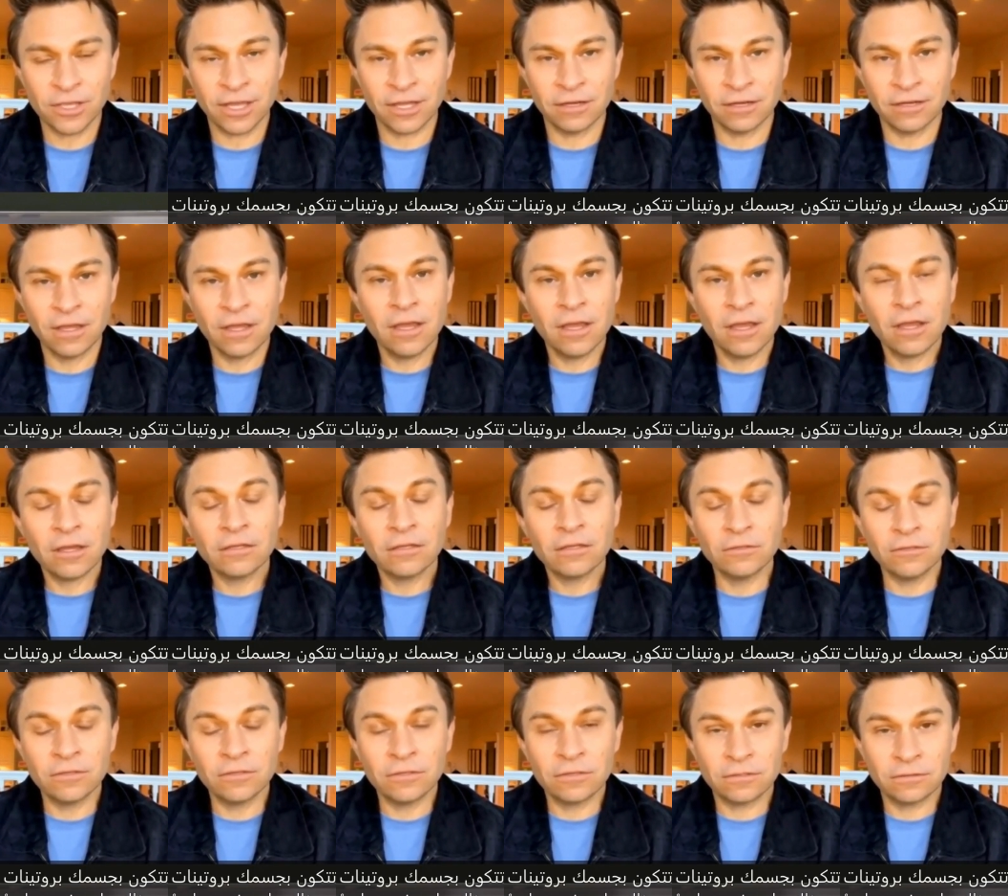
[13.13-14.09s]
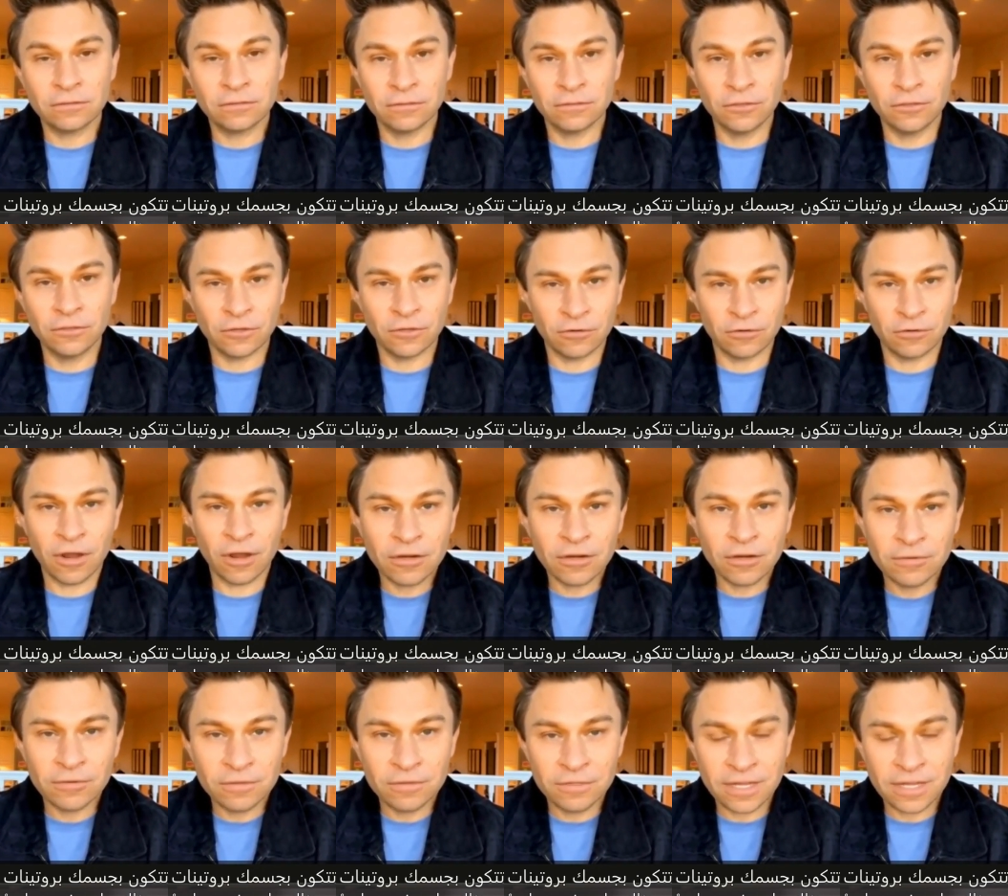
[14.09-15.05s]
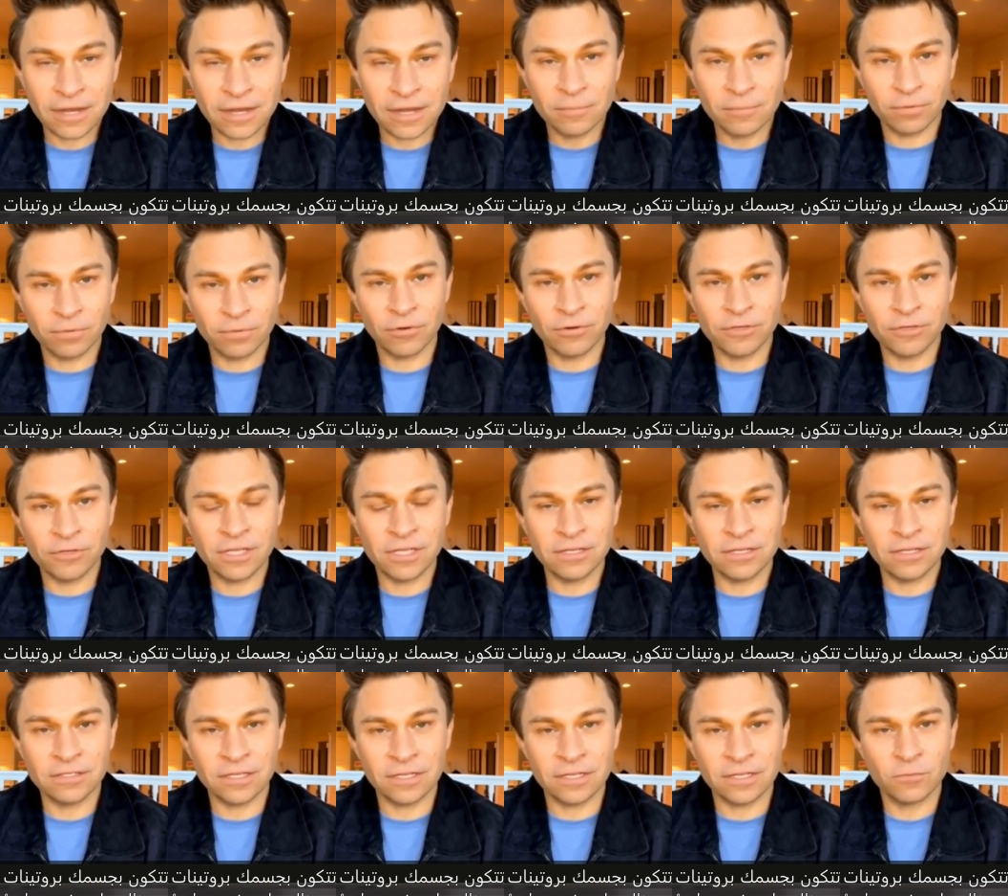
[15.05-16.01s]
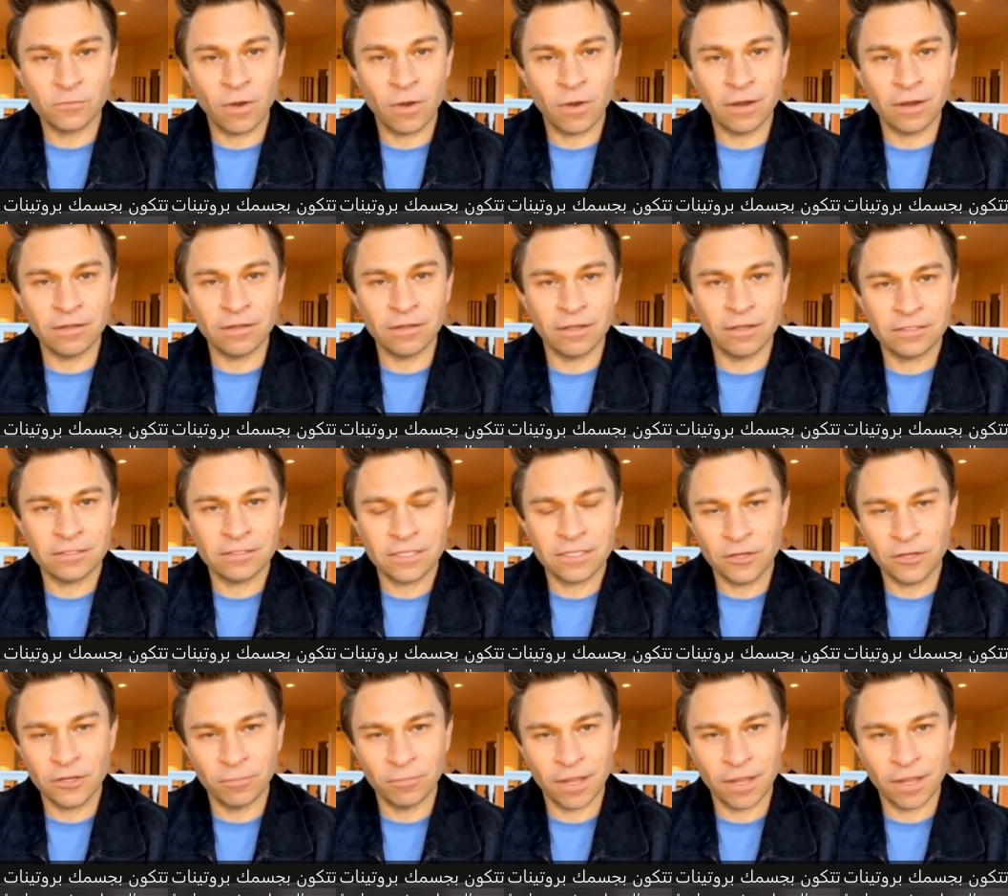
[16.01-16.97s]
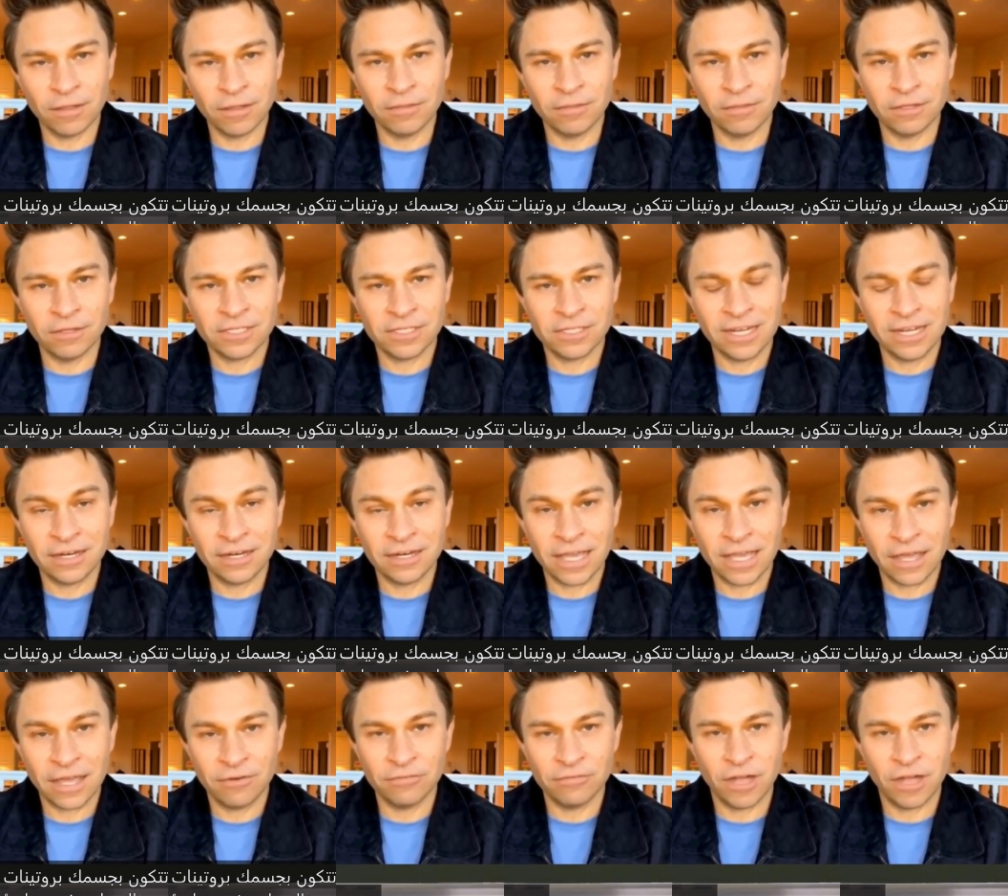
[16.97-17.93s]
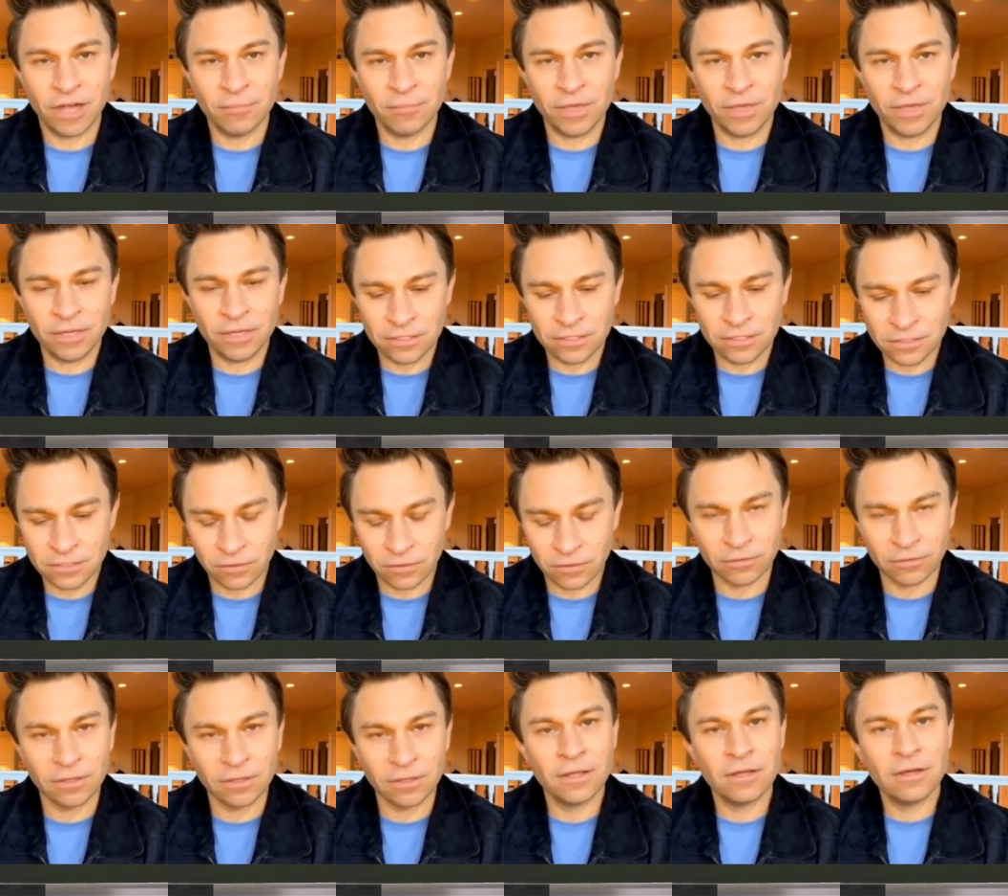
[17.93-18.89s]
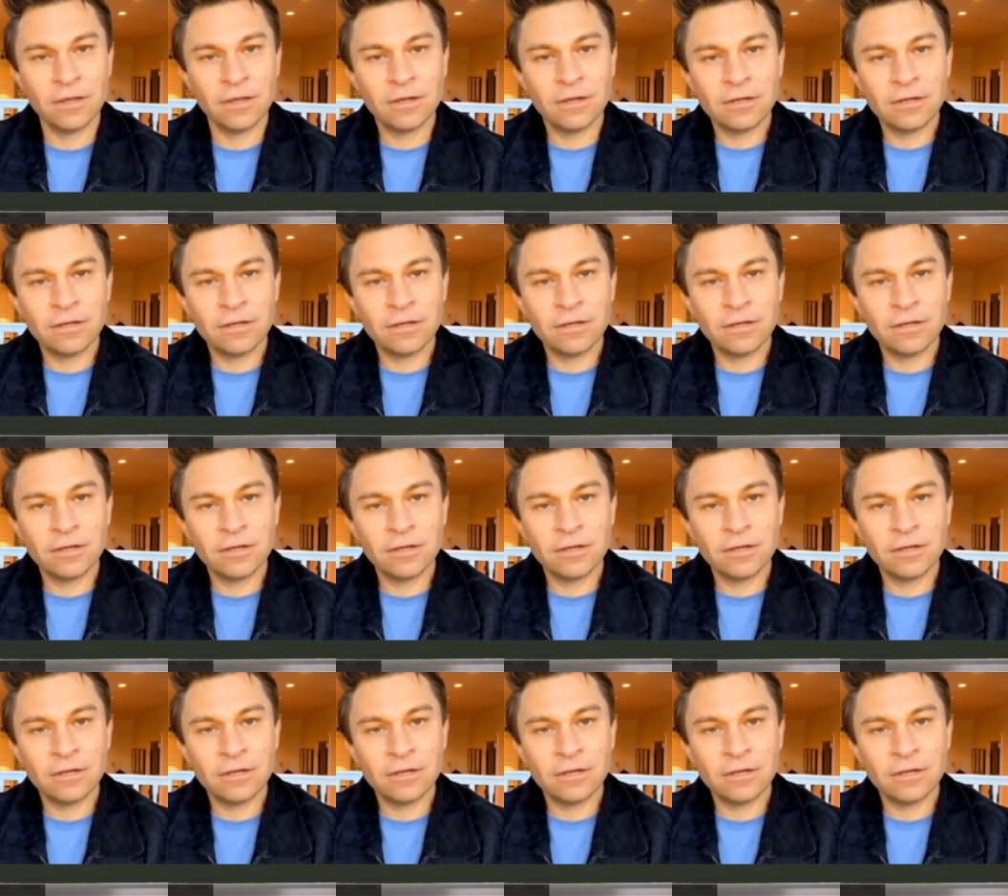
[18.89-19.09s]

You get glu- glucuronidated proteins. There's one that's in your blood that's an indicator of diabetes called